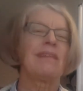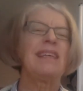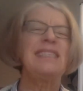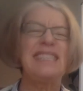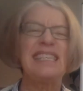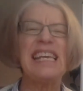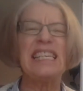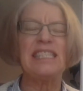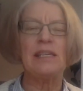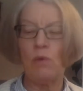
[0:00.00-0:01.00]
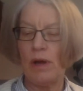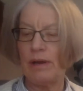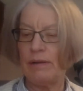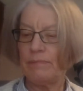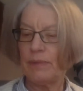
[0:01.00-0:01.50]
this is an easy
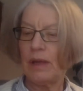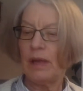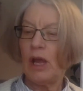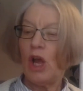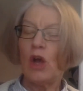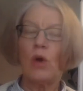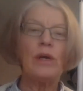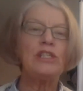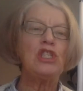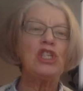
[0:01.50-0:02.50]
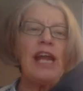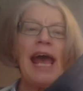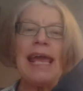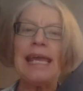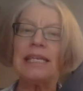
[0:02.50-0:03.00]
one. Question
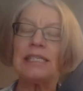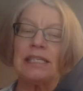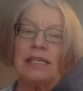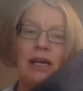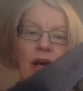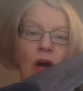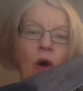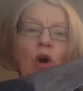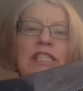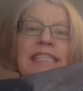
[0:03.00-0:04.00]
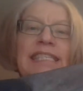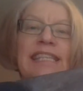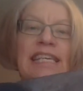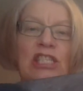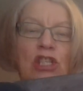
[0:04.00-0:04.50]
8. What is
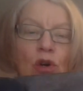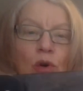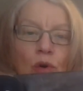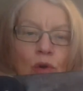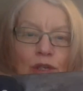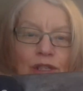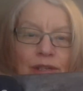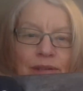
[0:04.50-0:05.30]
this called?